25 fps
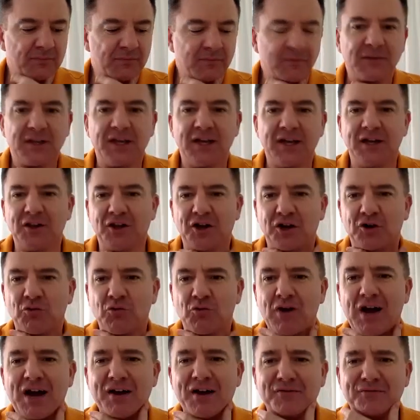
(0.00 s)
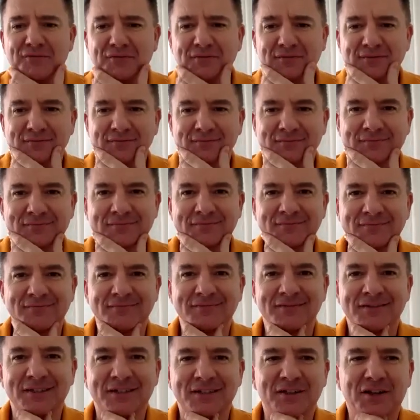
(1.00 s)
or i like yeah, to go do something
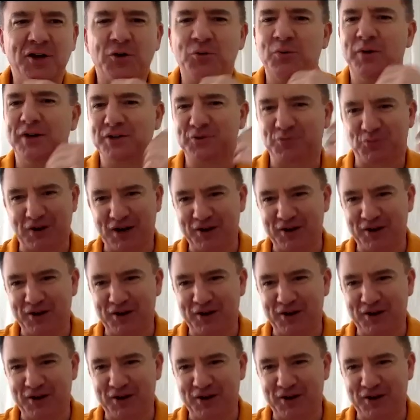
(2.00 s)
i yeah like